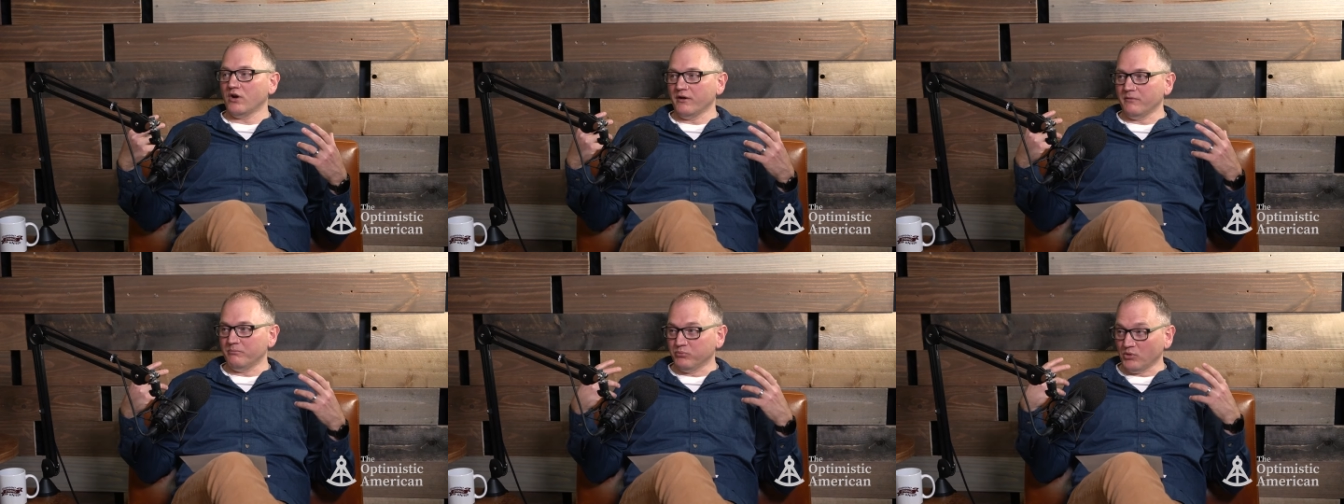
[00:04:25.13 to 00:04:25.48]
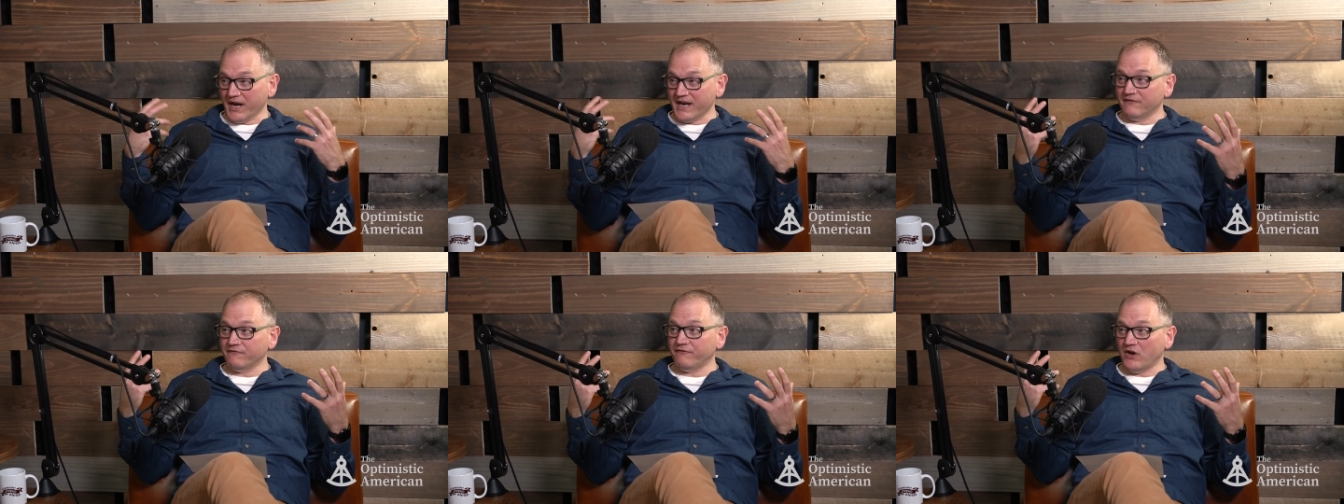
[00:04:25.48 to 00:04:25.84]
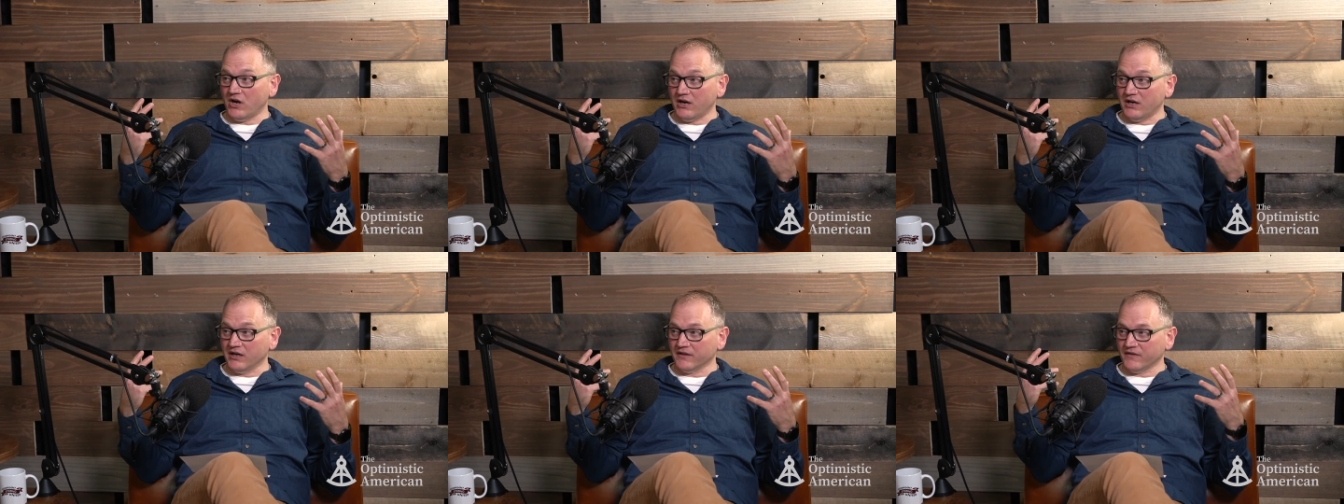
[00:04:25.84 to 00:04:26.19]
a brain
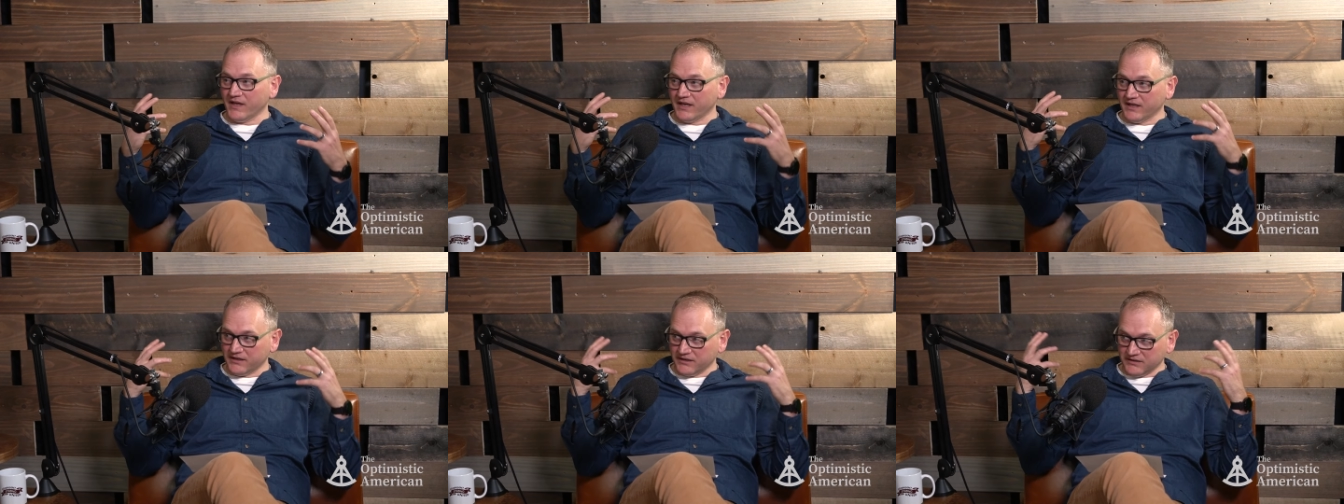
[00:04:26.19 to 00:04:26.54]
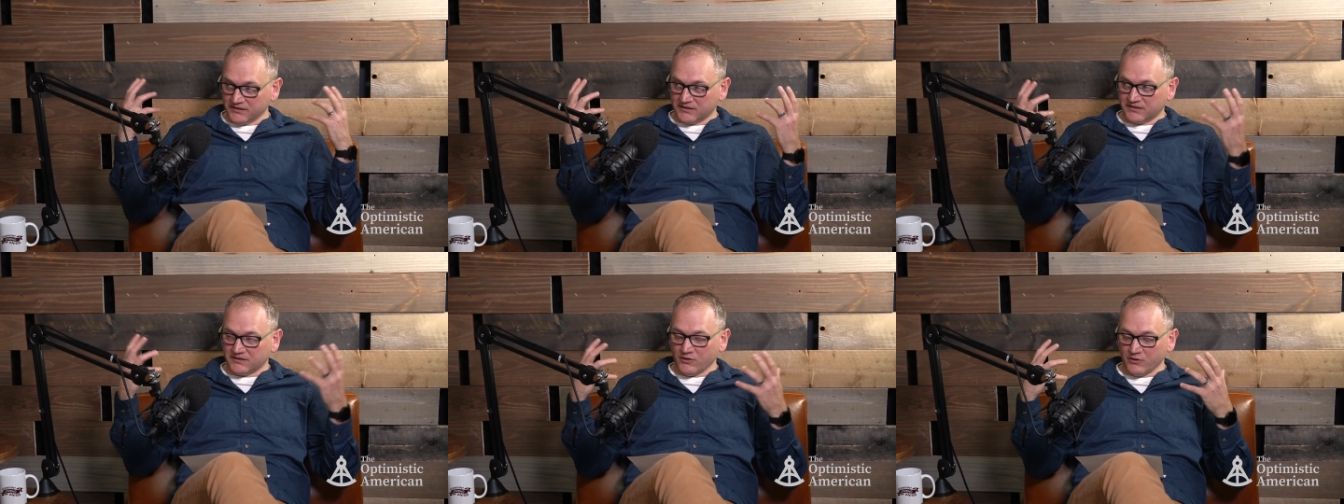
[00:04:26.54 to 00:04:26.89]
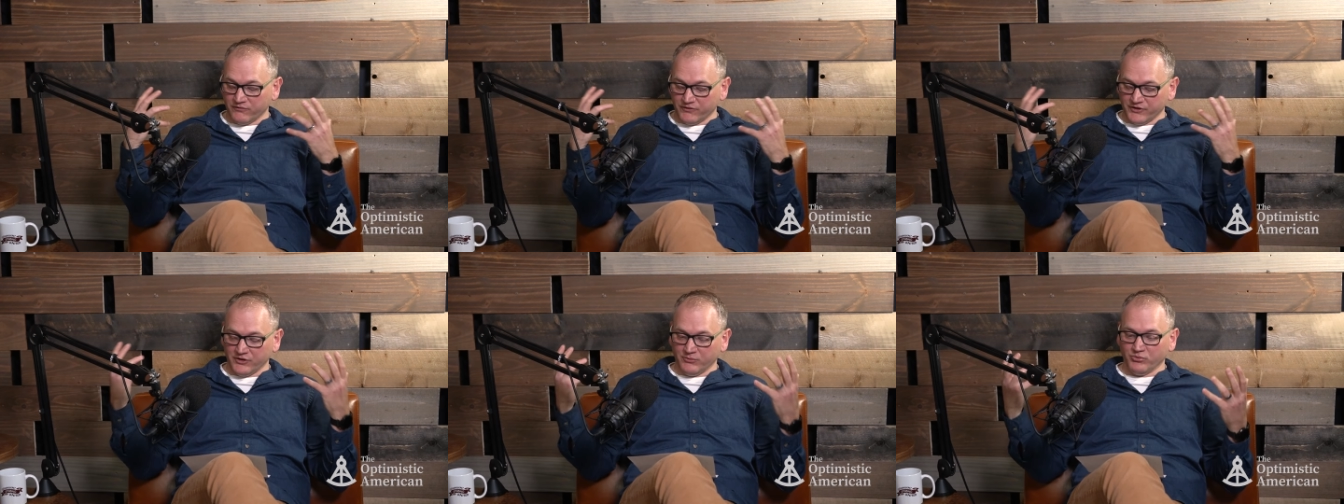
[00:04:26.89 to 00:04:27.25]
fog that is
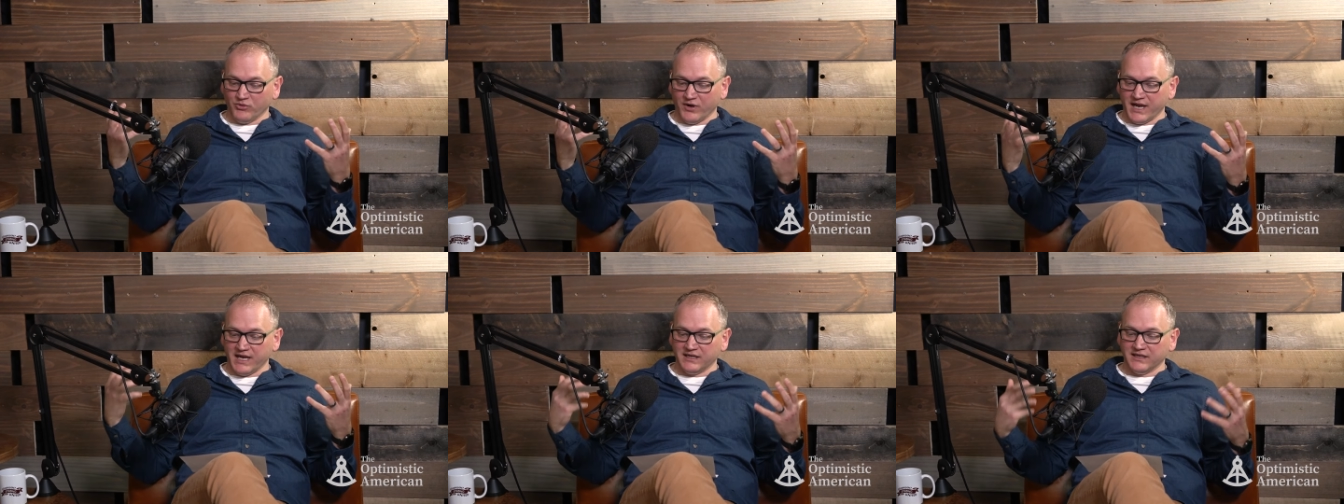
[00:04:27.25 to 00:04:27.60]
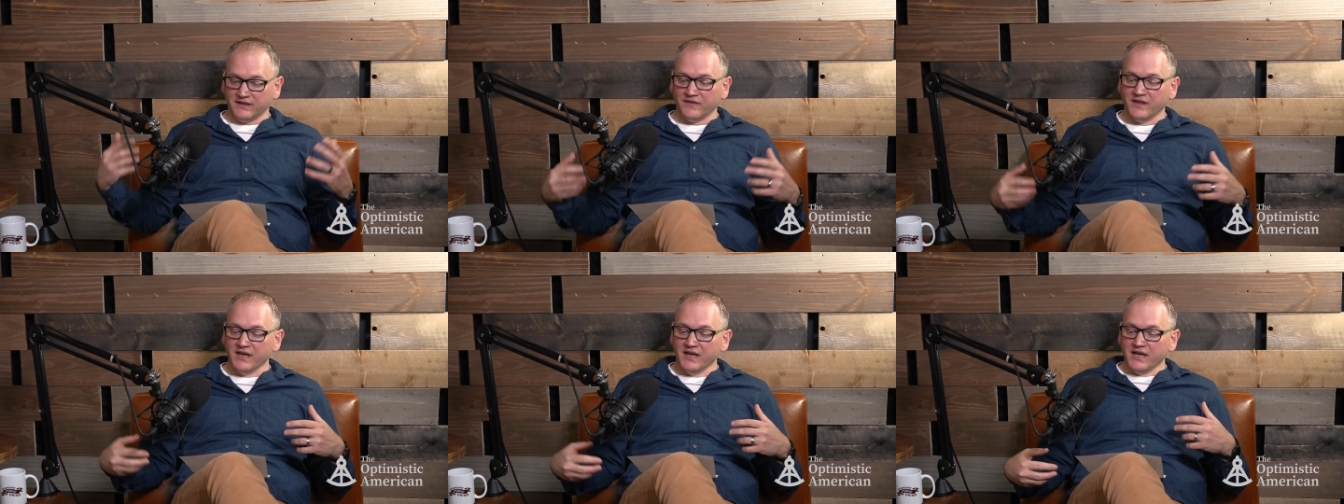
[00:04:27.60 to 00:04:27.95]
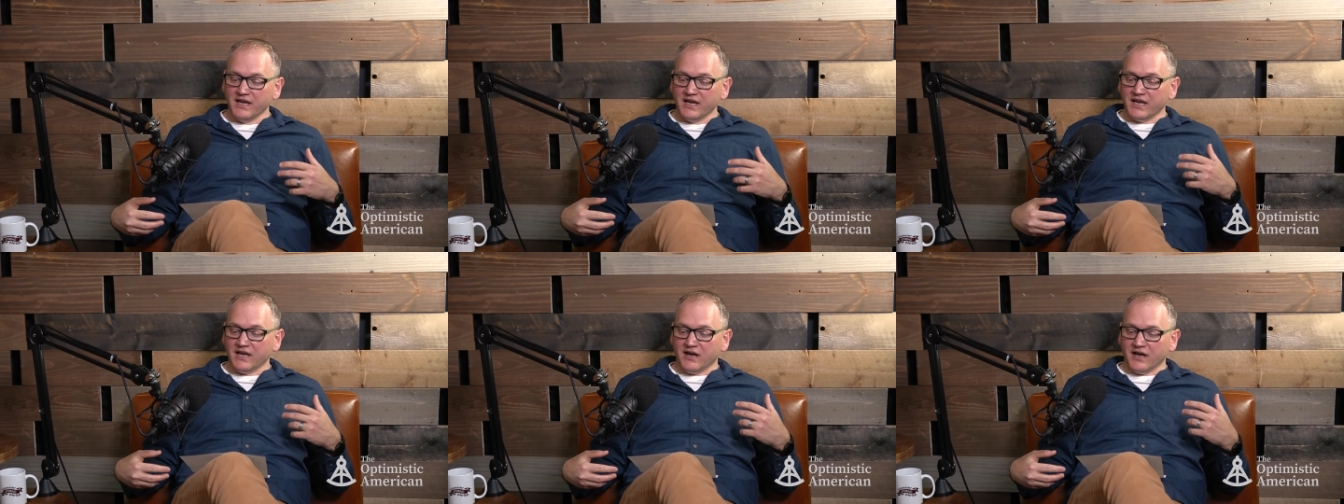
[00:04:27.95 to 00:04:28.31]
over your brain, and
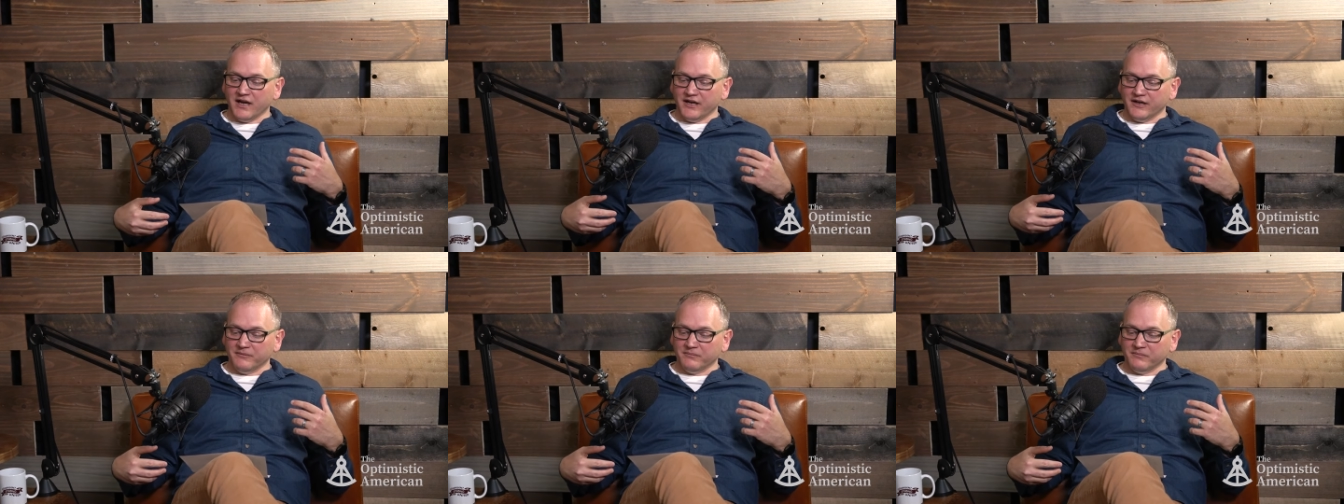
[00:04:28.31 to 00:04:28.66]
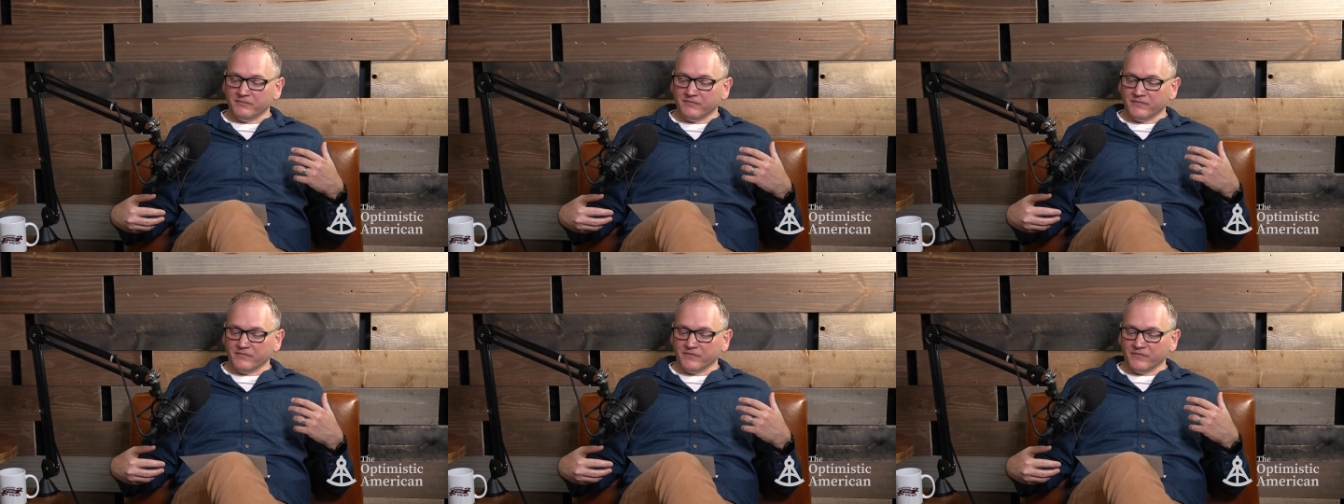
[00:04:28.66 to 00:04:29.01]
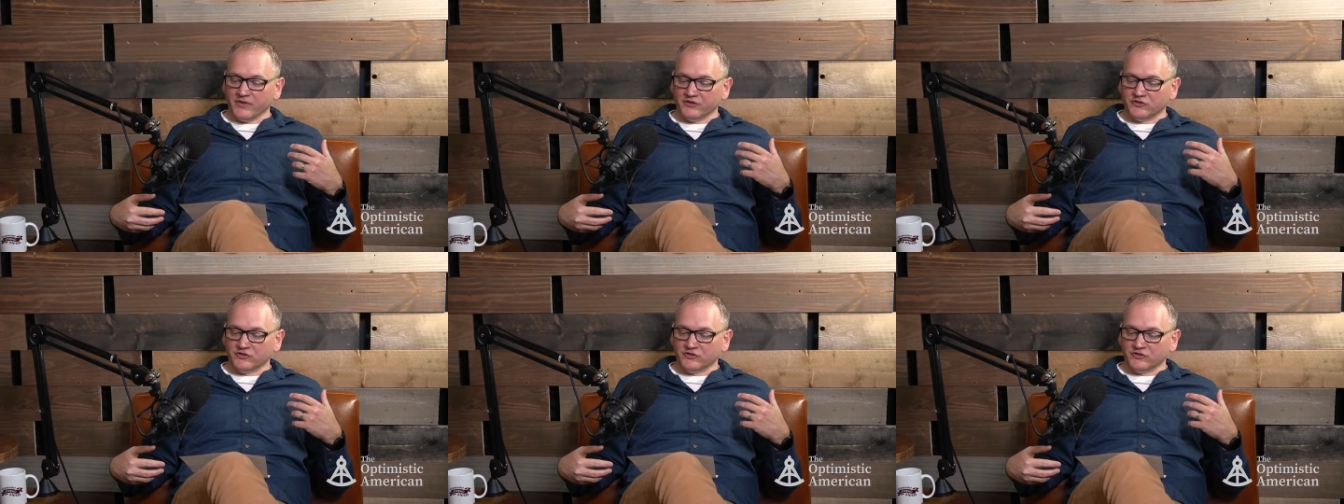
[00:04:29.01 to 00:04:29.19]
um, the